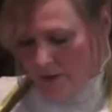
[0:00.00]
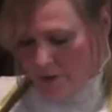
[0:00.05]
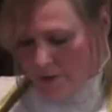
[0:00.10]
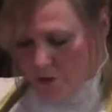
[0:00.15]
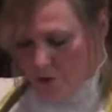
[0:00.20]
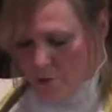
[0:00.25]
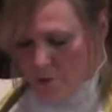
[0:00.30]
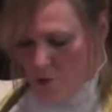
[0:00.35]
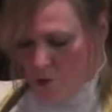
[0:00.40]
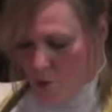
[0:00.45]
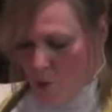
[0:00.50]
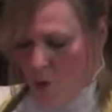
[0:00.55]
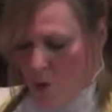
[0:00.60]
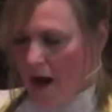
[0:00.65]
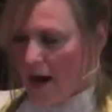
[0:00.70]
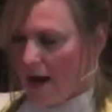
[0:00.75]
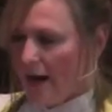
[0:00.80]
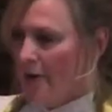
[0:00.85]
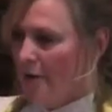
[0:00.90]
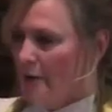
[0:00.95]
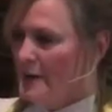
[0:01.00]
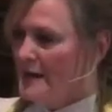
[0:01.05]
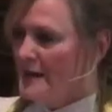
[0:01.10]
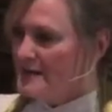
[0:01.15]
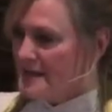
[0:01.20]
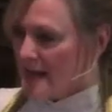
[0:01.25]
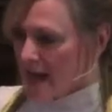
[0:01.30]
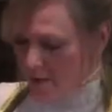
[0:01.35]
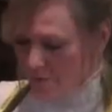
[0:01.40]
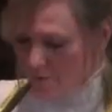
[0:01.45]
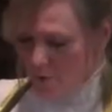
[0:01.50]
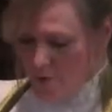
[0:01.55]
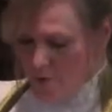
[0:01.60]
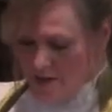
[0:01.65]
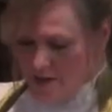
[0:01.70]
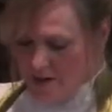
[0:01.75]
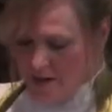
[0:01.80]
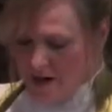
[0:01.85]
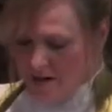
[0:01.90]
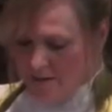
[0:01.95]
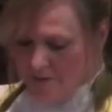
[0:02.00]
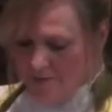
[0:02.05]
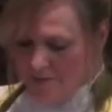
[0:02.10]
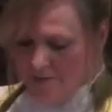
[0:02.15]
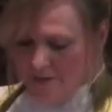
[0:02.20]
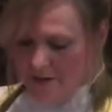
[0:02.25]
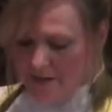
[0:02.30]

you acquire is ever enough.